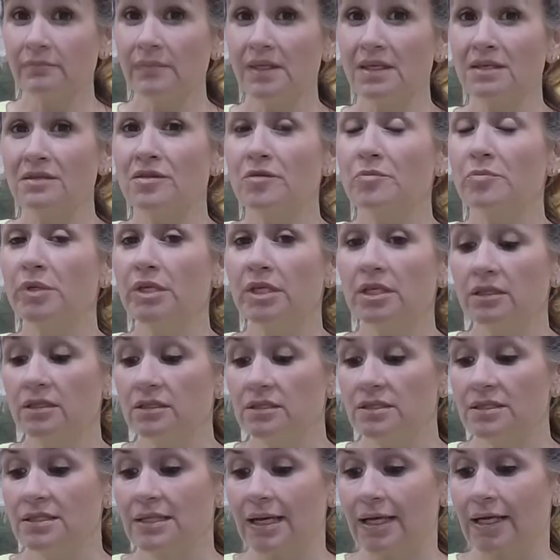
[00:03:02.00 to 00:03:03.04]
The peel
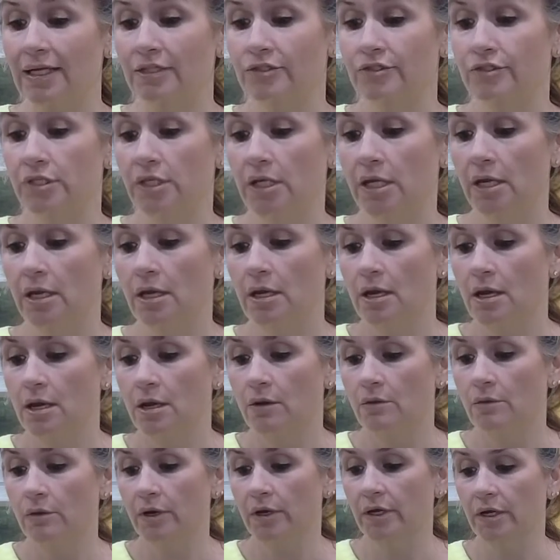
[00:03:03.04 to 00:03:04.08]
is actually
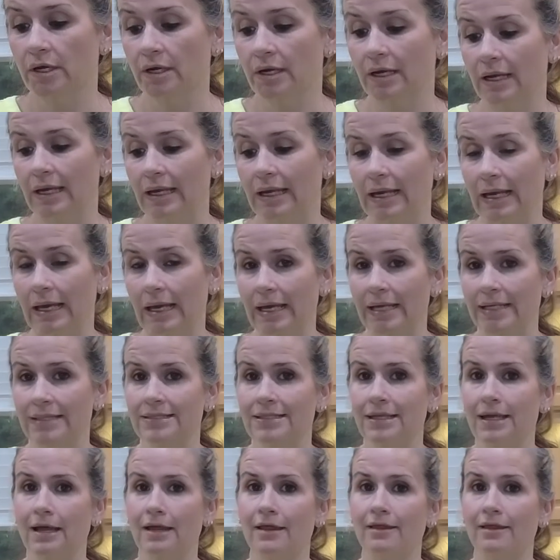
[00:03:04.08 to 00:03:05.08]
where you're going to get